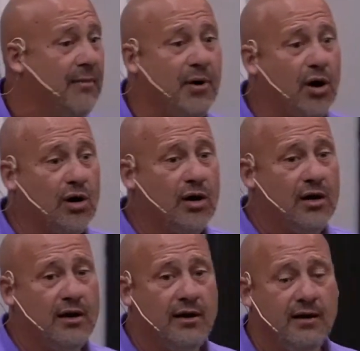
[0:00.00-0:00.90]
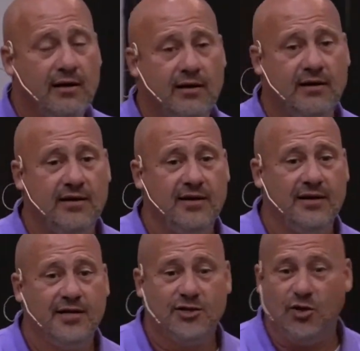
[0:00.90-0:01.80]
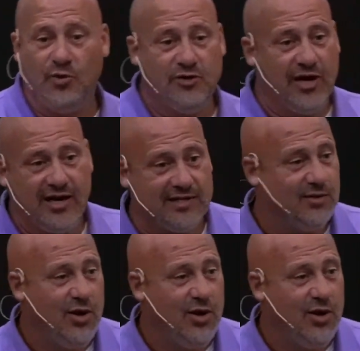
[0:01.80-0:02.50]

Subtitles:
Hamburg. So we tried to, I said,